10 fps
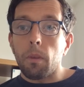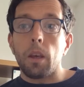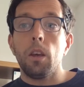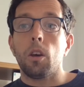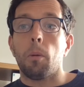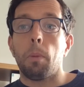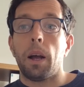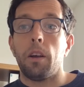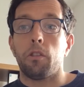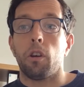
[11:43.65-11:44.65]
He
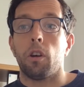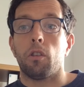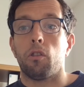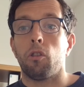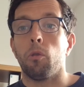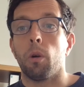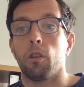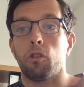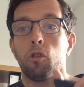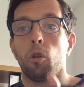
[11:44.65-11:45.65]
compares her to a
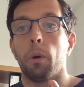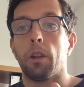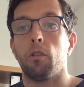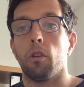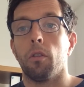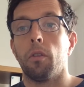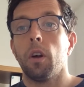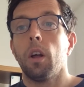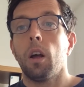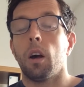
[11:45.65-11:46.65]
snowy dove,
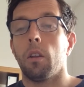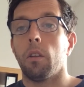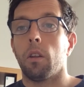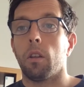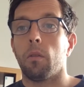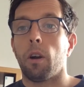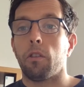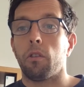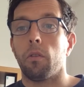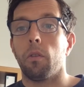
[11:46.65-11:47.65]
and the
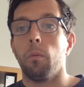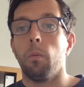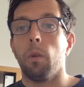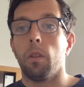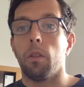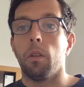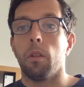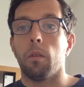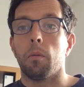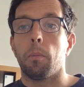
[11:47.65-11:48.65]
rest of
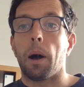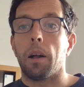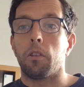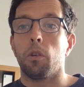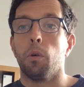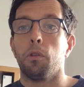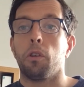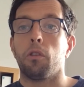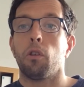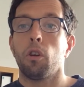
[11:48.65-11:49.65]
the party goes
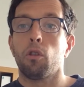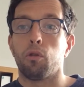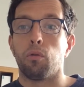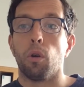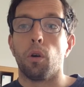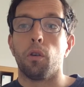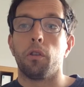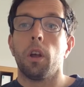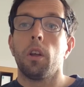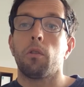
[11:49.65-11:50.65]
as crows.